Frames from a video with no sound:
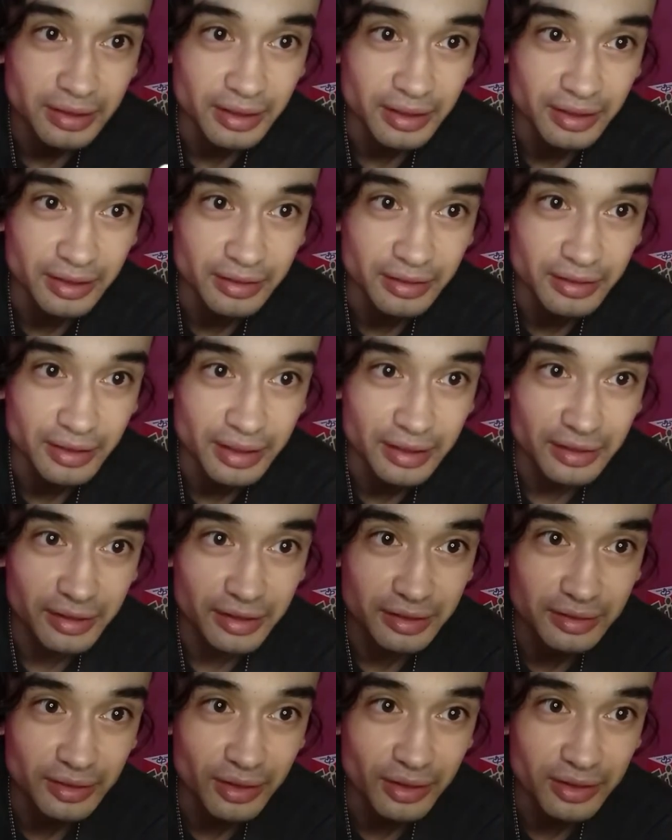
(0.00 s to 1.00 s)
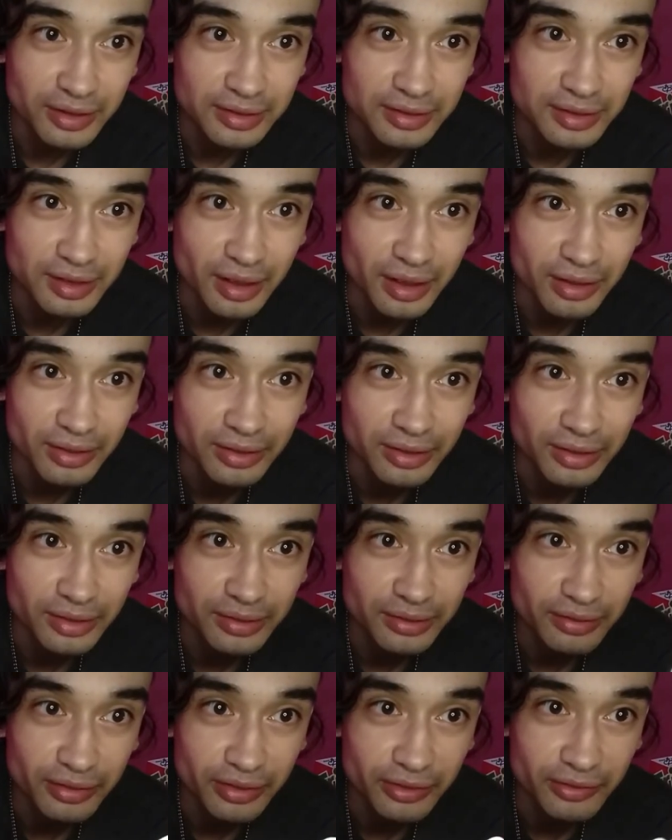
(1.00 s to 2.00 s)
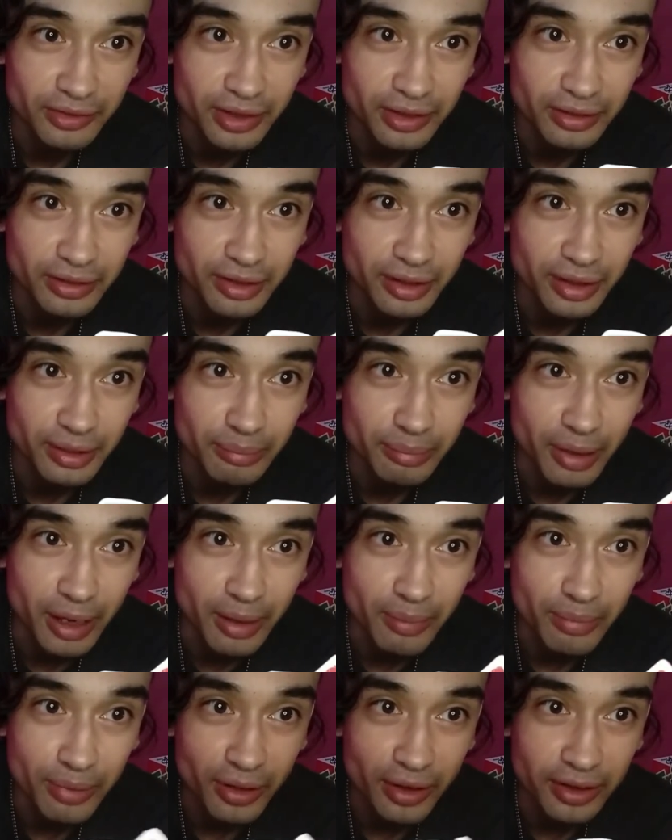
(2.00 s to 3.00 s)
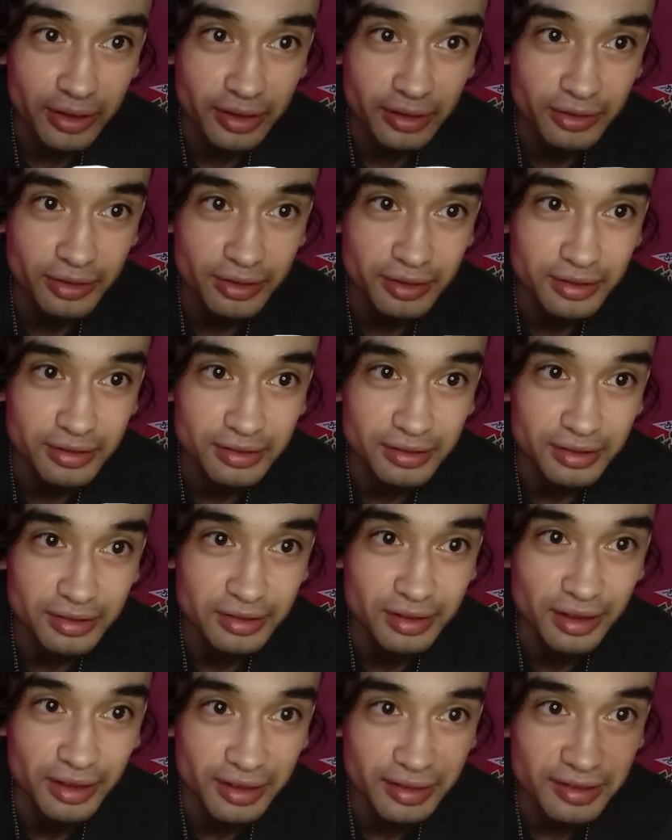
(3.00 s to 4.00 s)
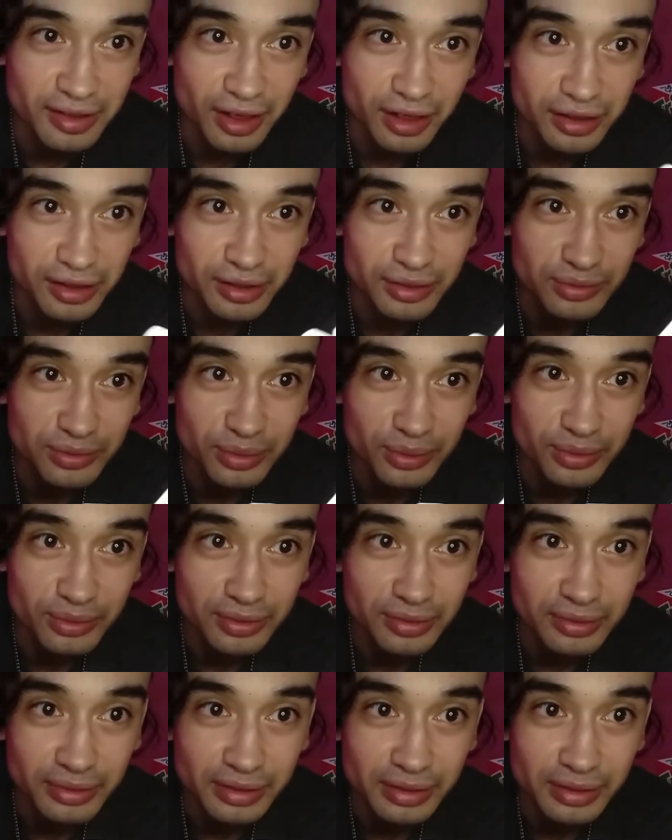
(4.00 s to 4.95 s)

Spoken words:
And I like the art style, you know, they're very like pop arty. Look at this, this is like a Chinese food